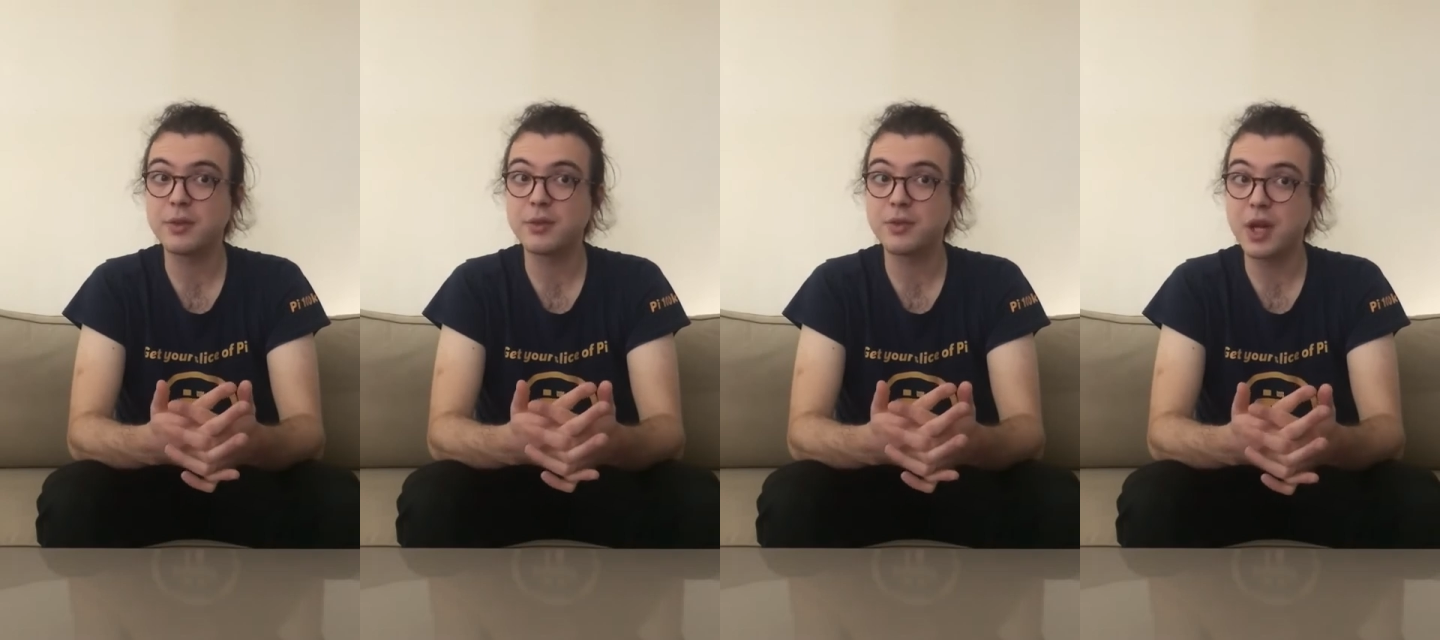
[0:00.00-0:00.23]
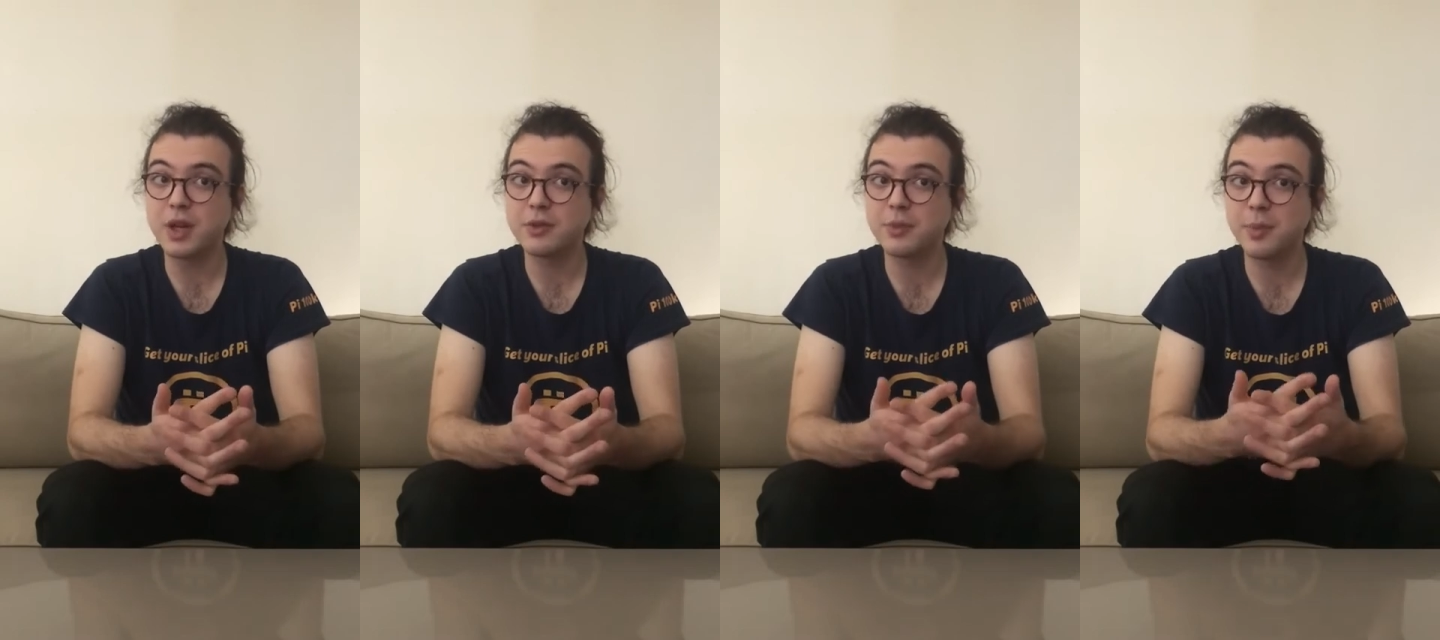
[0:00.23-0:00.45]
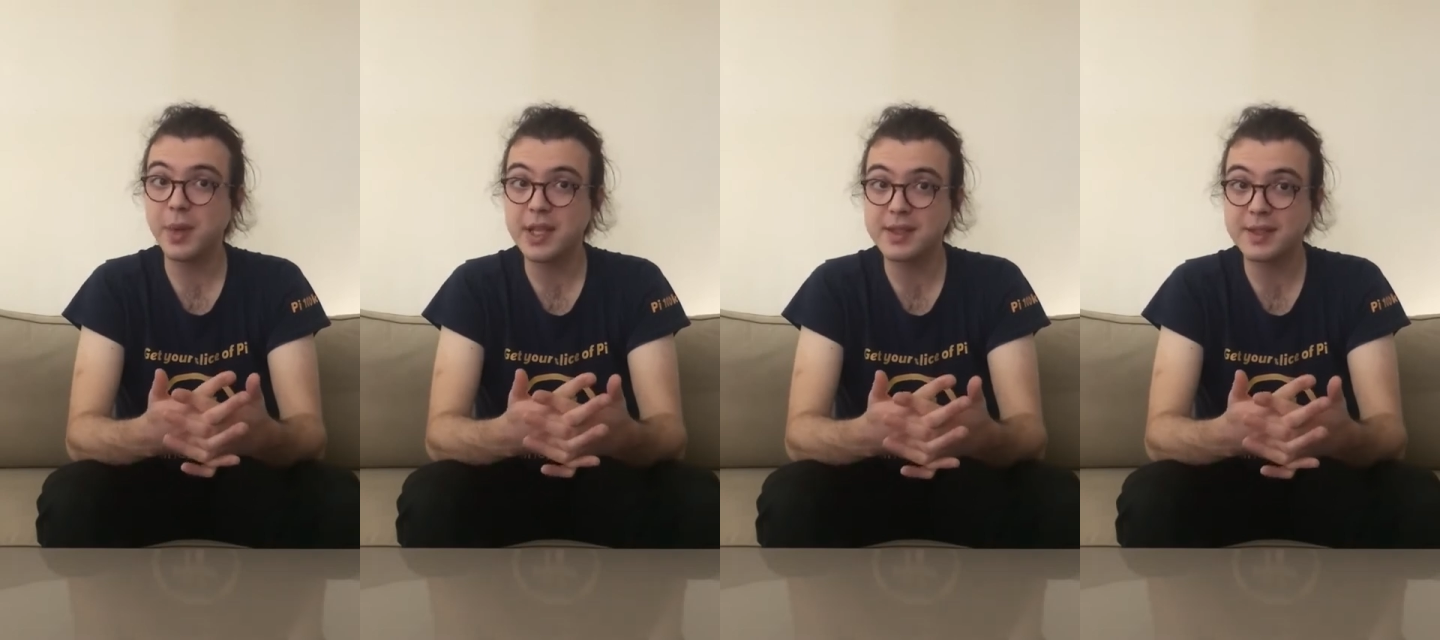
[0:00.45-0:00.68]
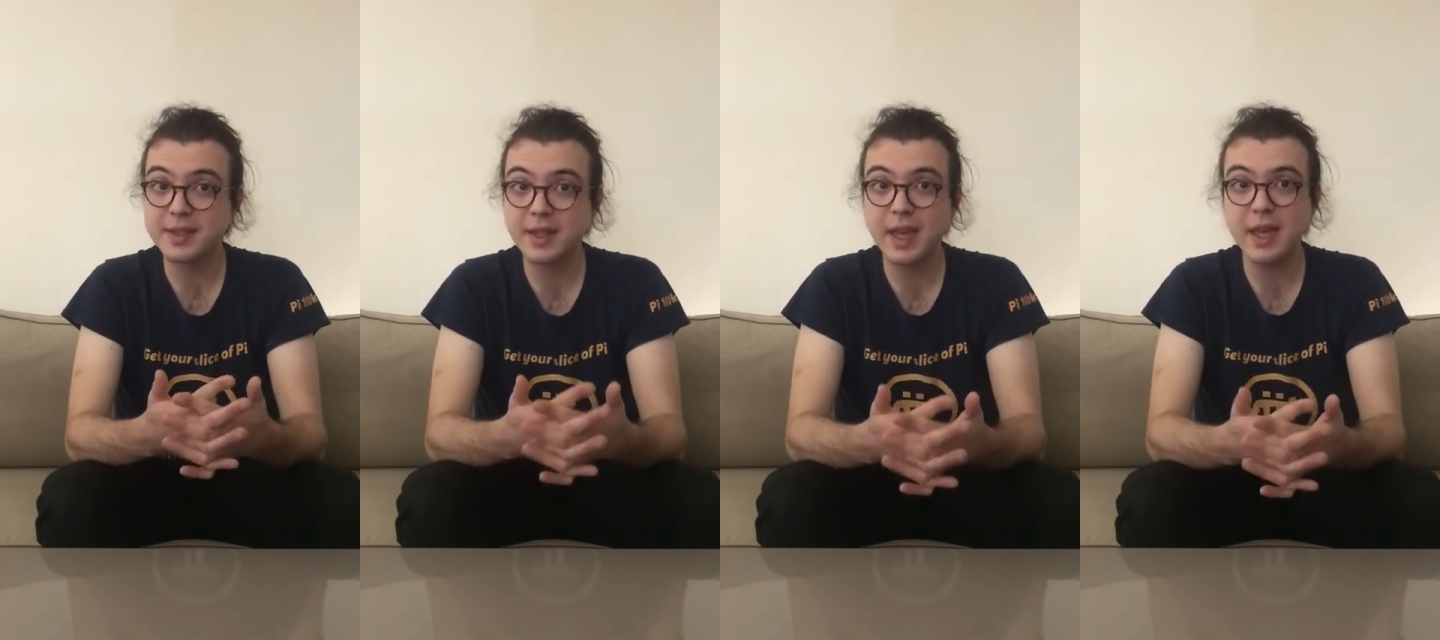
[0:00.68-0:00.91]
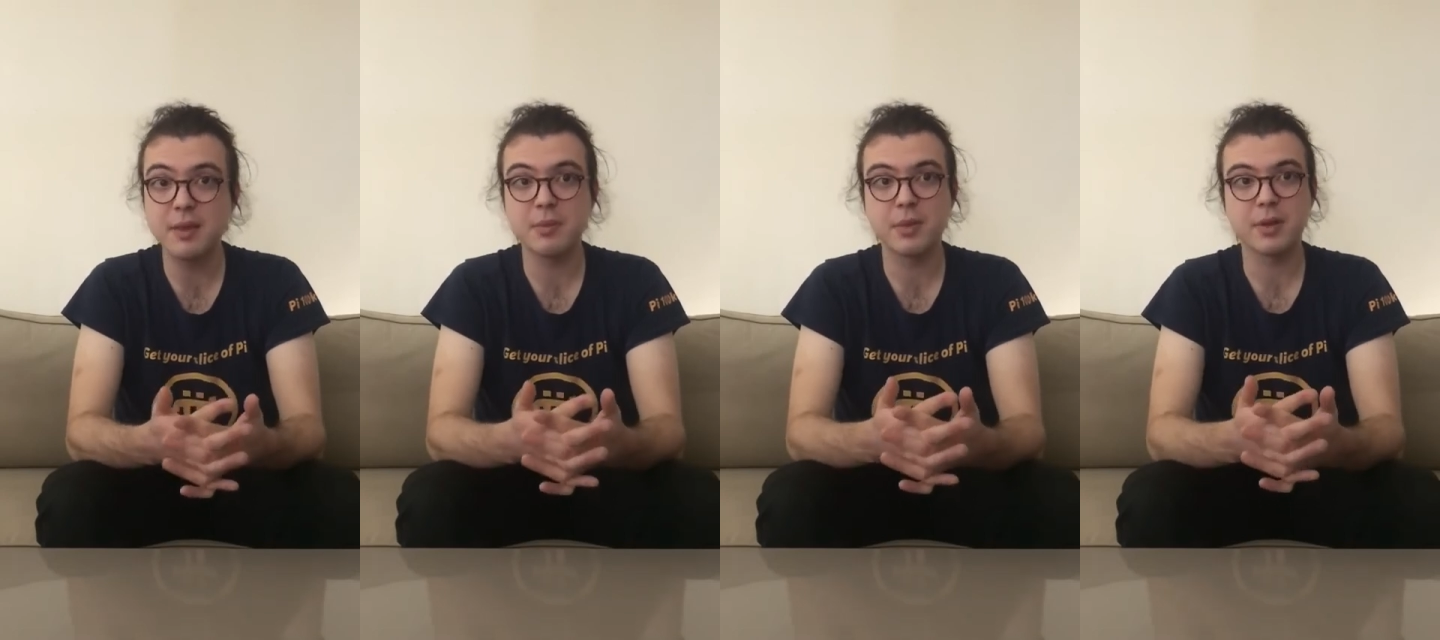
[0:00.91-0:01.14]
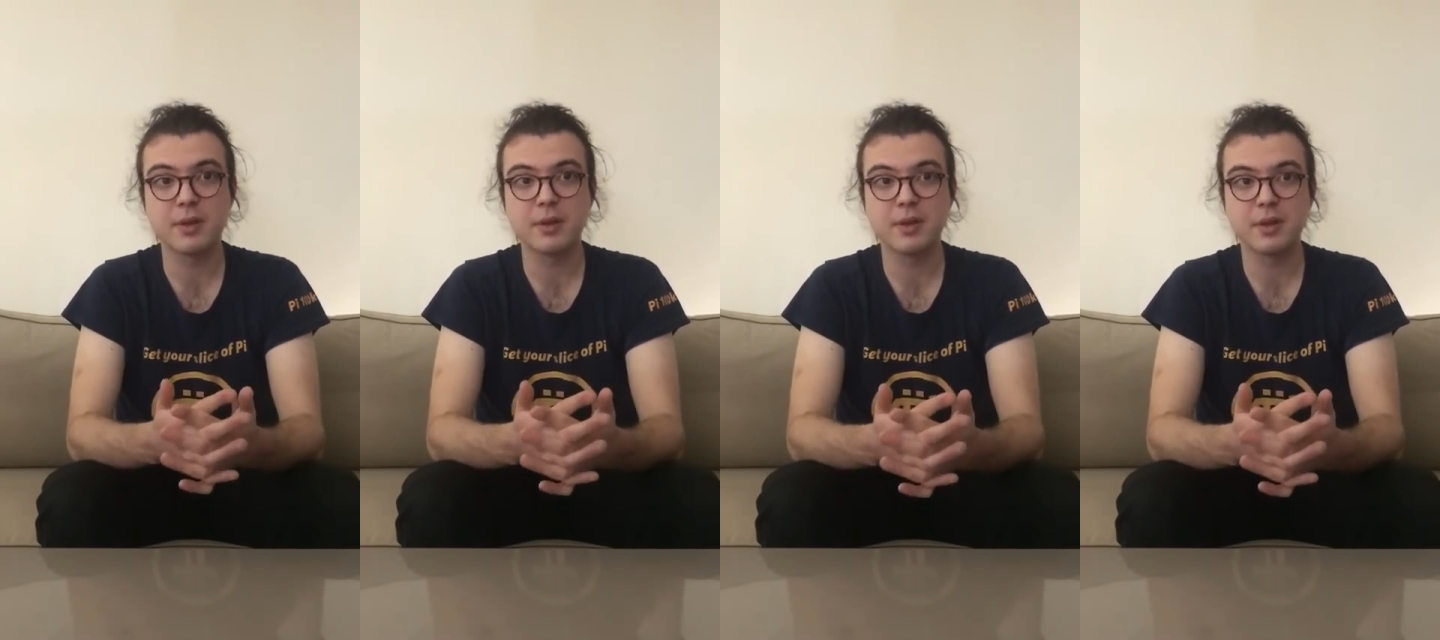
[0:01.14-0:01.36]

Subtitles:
round-based game,